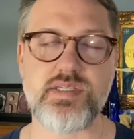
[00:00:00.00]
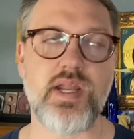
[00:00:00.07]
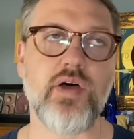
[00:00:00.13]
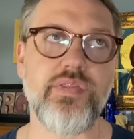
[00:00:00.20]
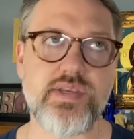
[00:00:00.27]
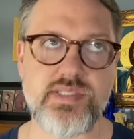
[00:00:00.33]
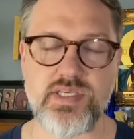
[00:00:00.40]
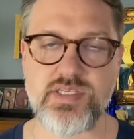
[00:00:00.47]
Now,
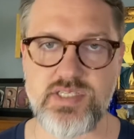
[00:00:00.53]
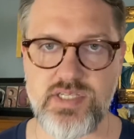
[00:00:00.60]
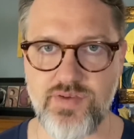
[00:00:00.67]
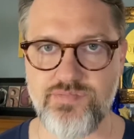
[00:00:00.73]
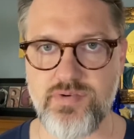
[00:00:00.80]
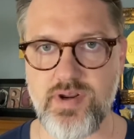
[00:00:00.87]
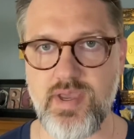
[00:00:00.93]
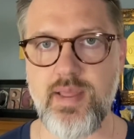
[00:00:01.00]
this is
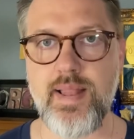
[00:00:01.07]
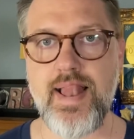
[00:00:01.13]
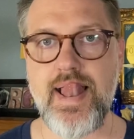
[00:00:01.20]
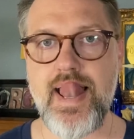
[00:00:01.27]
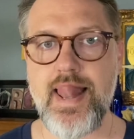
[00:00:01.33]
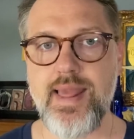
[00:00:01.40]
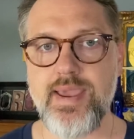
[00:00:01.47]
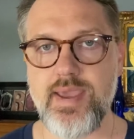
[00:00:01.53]
different
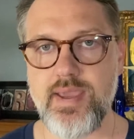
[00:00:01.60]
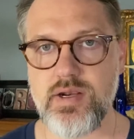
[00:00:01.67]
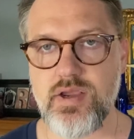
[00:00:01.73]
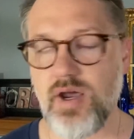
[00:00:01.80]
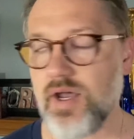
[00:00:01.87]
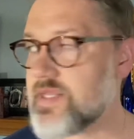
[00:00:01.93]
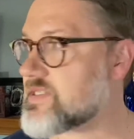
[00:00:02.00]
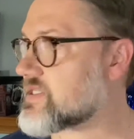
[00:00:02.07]
in
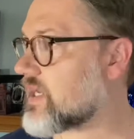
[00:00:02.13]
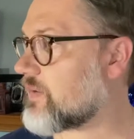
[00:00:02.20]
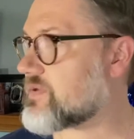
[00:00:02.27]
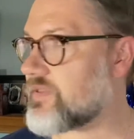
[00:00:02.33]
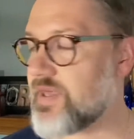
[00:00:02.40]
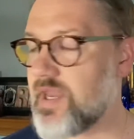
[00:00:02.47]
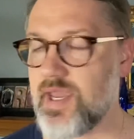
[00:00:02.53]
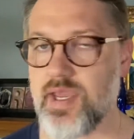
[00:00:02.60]

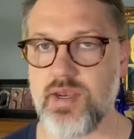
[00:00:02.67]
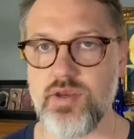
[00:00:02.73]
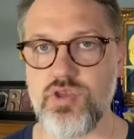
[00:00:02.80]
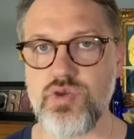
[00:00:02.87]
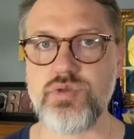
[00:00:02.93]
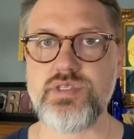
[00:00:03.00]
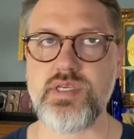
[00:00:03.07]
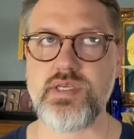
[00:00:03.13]
concept than
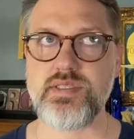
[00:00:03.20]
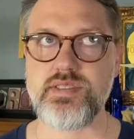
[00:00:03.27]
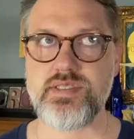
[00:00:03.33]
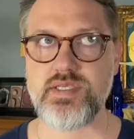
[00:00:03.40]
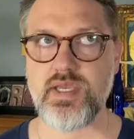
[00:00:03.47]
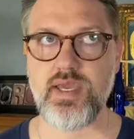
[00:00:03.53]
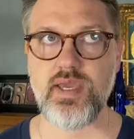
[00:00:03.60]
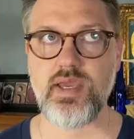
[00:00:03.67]
using,
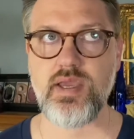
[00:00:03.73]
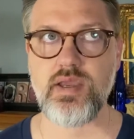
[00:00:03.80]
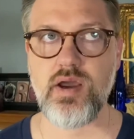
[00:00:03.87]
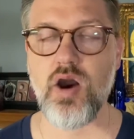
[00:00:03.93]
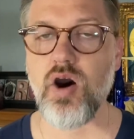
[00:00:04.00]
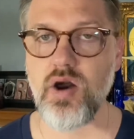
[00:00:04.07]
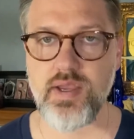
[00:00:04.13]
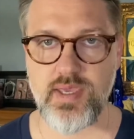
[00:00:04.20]
say,
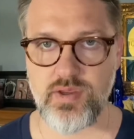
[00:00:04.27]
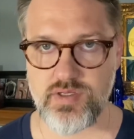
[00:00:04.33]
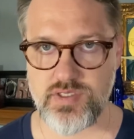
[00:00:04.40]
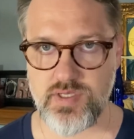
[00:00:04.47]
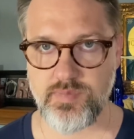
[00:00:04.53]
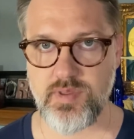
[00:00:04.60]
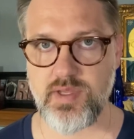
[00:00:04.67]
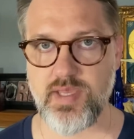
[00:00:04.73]
Anki or
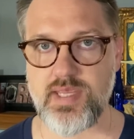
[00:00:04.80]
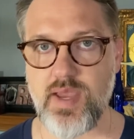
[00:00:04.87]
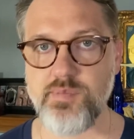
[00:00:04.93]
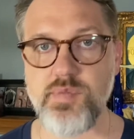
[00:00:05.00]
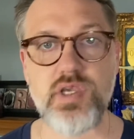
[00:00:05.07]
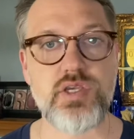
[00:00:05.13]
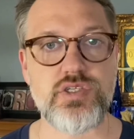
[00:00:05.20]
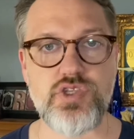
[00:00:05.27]
something like that,
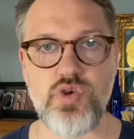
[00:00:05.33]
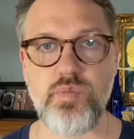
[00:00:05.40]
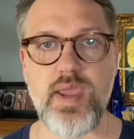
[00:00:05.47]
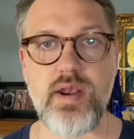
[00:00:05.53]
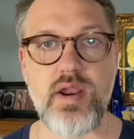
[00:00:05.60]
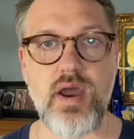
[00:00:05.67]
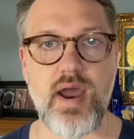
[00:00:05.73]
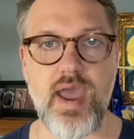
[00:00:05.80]
because you
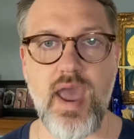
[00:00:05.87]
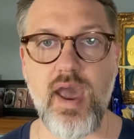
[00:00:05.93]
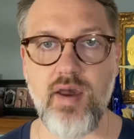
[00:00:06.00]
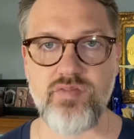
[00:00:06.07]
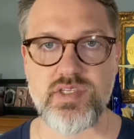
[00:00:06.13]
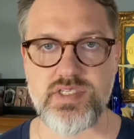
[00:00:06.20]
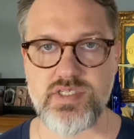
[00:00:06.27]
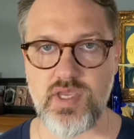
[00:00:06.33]
may not
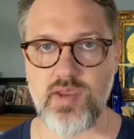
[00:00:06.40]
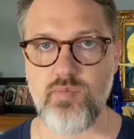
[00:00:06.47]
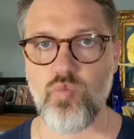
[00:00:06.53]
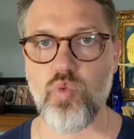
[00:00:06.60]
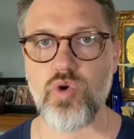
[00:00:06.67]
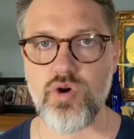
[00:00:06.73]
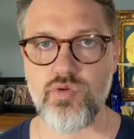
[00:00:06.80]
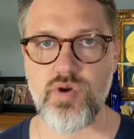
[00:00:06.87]
have the same
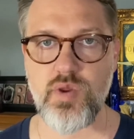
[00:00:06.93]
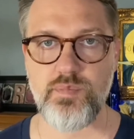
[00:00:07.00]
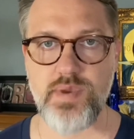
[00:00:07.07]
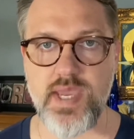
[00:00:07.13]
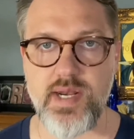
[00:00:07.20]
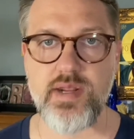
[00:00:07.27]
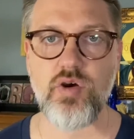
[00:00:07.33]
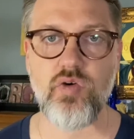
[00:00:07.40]
word
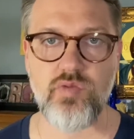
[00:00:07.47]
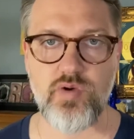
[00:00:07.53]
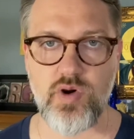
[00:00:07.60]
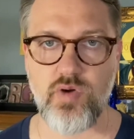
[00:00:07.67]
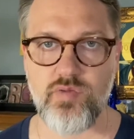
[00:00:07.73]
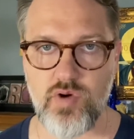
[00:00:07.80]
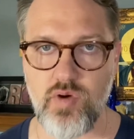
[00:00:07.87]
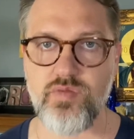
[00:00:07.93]
repeated over and
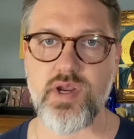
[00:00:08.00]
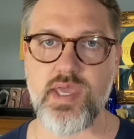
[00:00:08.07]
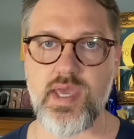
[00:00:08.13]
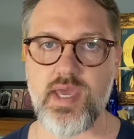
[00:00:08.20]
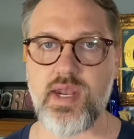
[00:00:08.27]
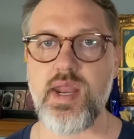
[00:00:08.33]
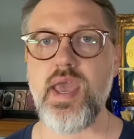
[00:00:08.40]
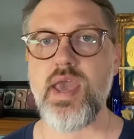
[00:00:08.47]
over and over
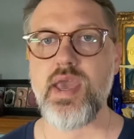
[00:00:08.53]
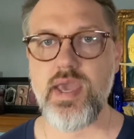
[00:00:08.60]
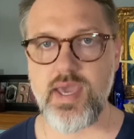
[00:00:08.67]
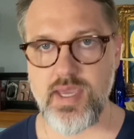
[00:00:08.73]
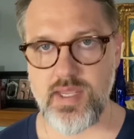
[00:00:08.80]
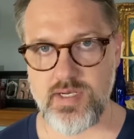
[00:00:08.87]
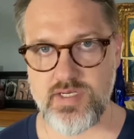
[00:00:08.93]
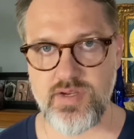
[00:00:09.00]
again
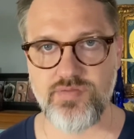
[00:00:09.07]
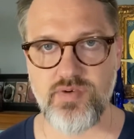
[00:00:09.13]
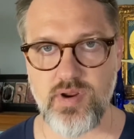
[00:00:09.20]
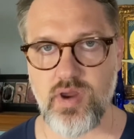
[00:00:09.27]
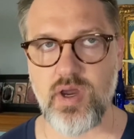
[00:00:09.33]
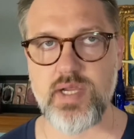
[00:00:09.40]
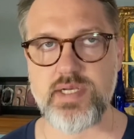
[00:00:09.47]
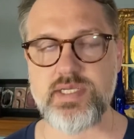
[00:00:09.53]
in different
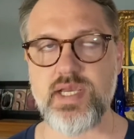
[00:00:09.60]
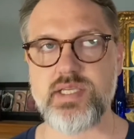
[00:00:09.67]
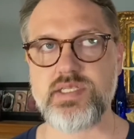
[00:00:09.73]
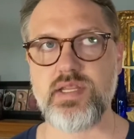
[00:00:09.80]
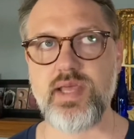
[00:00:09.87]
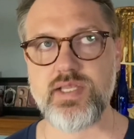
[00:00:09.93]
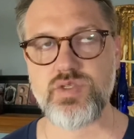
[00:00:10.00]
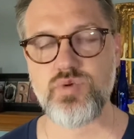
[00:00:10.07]
contexts.
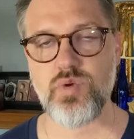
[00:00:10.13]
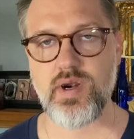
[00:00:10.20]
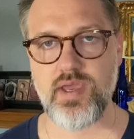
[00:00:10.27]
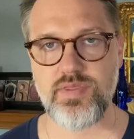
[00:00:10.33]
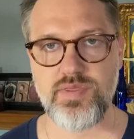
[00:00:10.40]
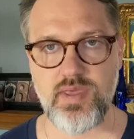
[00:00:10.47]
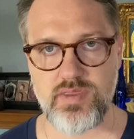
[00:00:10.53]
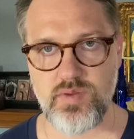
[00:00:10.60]
And that's where I
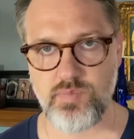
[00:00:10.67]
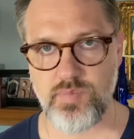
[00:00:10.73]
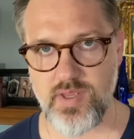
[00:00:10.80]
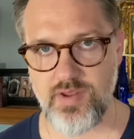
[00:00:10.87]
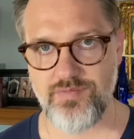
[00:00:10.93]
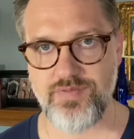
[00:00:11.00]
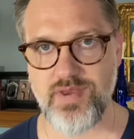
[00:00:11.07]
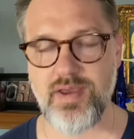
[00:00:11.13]
think the
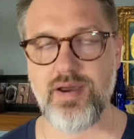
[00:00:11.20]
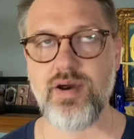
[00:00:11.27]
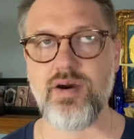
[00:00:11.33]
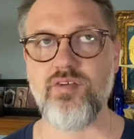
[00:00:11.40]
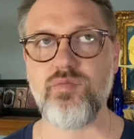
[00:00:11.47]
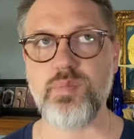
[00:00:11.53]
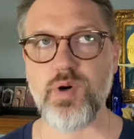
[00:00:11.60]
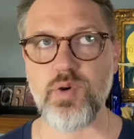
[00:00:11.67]
benefit
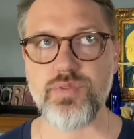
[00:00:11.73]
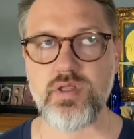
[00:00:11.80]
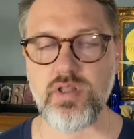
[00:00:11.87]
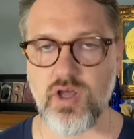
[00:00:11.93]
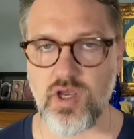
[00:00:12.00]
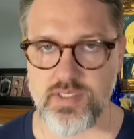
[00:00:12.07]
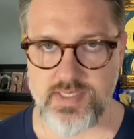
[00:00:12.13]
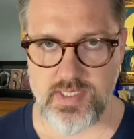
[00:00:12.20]
of both
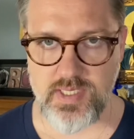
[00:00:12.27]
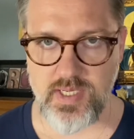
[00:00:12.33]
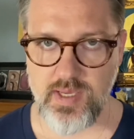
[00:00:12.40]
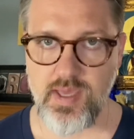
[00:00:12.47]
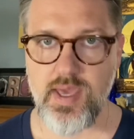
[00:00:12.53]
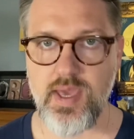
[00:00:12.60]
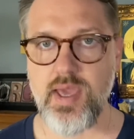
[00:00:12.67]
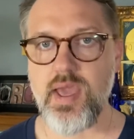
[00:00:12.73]

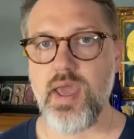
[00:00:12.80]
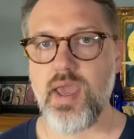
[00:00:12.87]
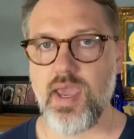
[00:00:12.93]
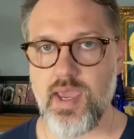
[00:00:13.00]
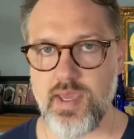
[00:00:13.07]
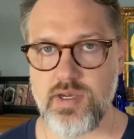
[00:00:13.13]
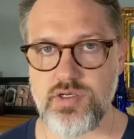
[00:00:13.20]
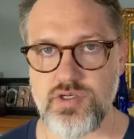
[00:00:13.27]
Glossica
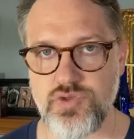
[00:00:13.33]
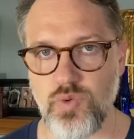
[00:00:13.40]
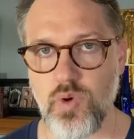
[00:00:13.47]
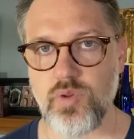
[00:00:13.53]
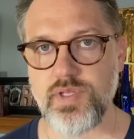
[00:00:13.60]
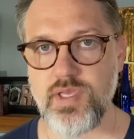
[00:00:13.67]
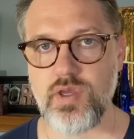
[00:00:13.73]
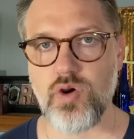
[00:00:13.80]
and
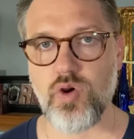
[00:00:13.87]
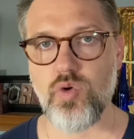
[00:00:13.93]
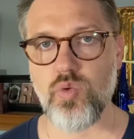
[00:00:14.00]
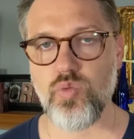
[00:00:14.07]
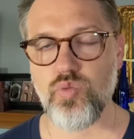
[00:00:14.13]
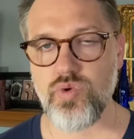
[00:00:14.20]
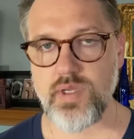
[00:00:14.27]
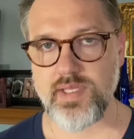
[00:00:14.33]

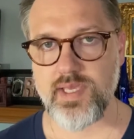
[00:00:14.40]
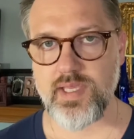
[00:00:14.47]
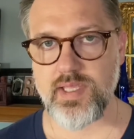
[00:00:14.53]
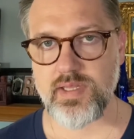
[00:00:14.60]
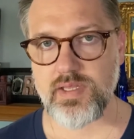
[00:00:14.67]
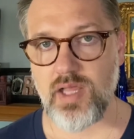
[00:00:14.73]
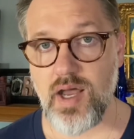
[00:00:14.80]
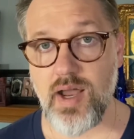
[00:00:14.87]
Duolingo really
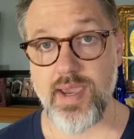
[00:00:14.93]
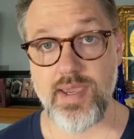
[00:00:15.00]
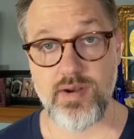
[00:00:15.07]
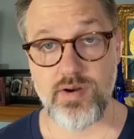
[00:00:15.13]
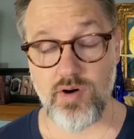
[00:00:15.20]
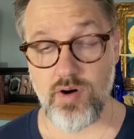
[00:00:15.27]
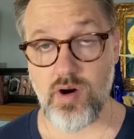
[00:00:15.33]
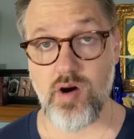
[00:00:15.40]
lie
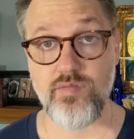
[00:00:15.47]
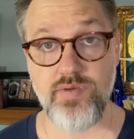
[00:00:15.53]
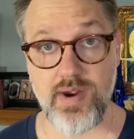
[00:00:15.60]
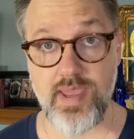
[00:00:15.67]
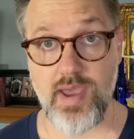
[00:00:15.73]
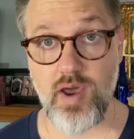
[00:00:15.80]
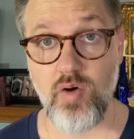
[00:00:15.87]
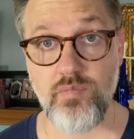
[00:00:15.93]
and are
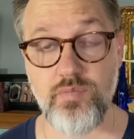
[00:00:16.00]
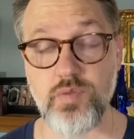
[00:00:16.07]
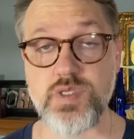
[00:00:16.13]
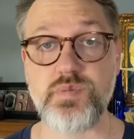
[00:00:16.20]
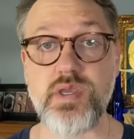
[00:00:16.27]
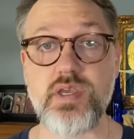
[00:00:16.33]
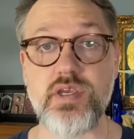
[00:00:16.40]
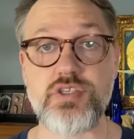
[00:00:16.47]
very helpful,
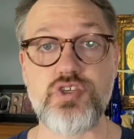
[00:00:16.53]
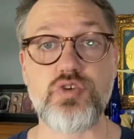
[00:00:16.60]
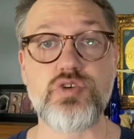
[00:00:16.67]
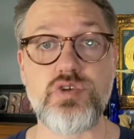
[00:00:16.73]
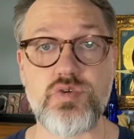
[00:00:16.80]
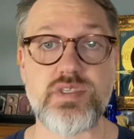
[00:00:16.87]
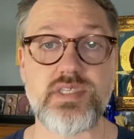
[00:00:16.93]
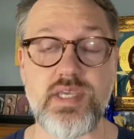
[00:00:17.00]
is because you
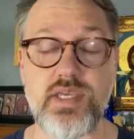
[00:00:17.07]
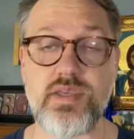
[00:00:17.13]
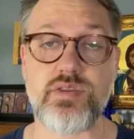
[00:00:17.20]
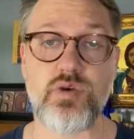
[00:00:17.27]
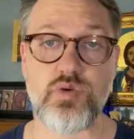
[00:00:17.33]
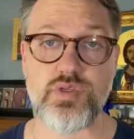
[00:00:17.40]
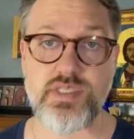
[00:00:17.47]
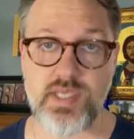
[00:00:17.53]
do see
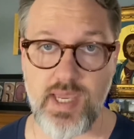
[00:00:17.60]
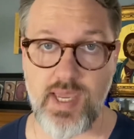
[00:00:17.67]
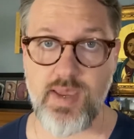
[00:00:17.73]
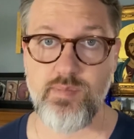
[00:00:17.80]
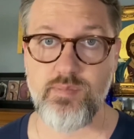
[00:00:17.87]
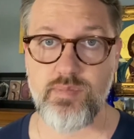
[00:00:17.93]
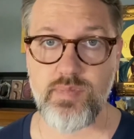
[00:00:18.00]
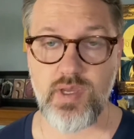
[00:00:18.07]
those
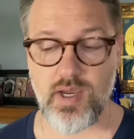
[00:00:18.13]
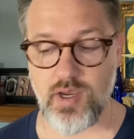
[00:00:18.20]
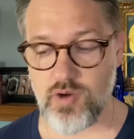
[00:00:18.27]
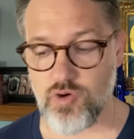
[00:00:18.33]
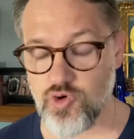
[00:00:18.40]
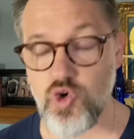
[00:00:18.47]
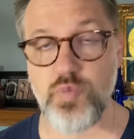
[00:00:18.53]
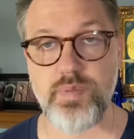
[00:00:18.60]
same
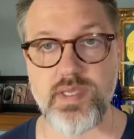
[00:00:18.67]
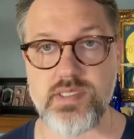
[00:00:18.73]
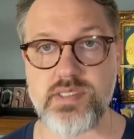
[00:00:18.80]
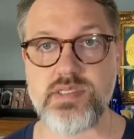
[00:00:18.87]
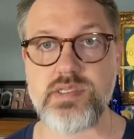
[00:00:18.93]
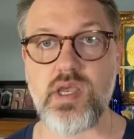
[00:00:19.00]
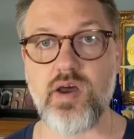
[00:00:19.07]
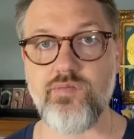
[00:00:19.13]

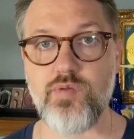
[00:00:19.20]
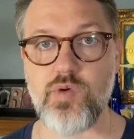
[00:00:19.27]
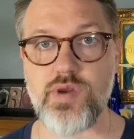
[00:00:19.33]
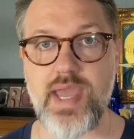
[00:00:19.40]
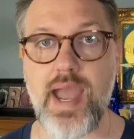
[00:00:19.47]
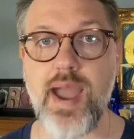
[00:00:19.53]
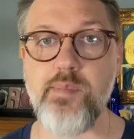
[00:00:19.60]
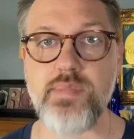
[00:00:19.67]
groupings of
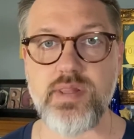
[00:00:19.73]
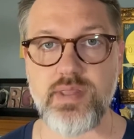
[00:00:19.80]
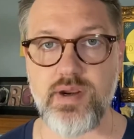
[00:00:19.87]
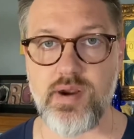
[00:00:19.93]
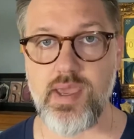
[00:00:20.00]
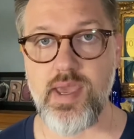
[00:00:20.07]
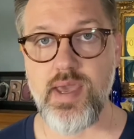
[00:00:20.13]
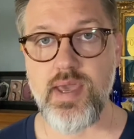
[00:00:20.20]

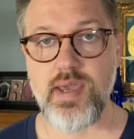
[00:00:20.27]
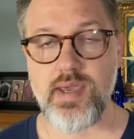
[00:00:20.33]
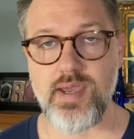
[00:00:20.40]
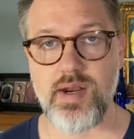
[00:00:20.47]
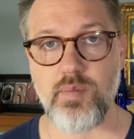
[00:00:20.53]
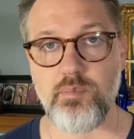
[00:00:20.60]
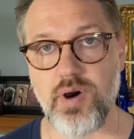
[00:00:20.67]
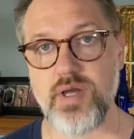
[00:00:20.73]
vocabulary
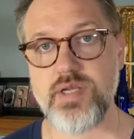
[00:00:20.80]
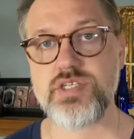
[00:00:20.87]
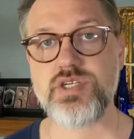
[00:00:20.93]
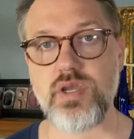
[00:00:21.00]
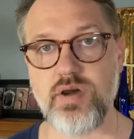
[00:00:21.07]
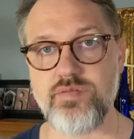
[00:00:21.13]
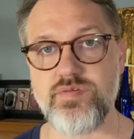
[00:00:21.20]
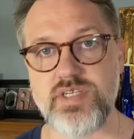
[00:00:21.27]
in a bunch
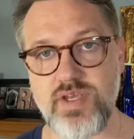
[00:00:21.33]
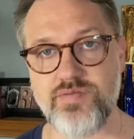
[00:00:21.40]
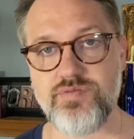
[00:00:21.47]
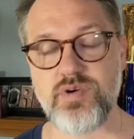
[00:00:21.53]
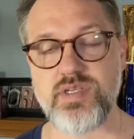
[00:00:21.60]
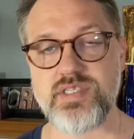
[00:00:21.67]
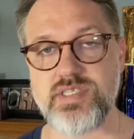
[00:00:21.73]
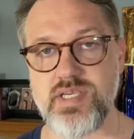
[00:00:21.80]
of
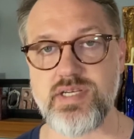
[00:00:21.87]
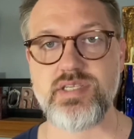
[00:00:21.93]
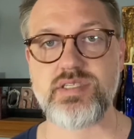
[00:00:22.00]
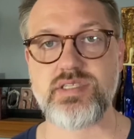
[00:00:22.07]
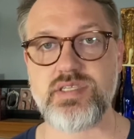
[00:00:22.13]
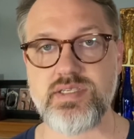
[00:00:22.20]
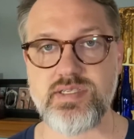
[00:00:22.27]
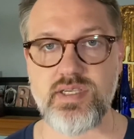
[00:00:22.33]
different
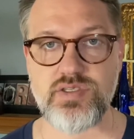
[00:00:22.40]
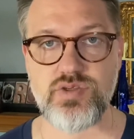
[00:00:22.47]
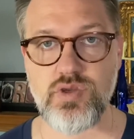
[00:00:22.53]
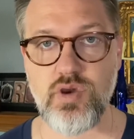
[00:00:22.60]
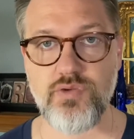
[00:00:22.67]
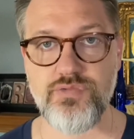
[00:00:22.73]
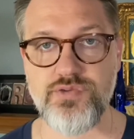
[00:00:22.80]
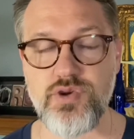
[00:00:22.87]
sentences as you
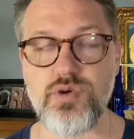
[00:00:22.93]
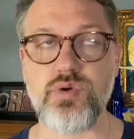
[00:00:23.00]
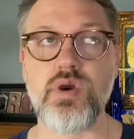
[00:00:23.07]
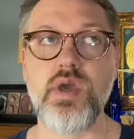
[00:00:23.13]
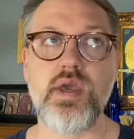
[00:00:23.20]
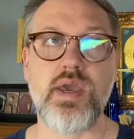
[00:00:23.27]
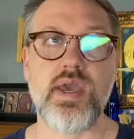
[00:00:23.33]
go through.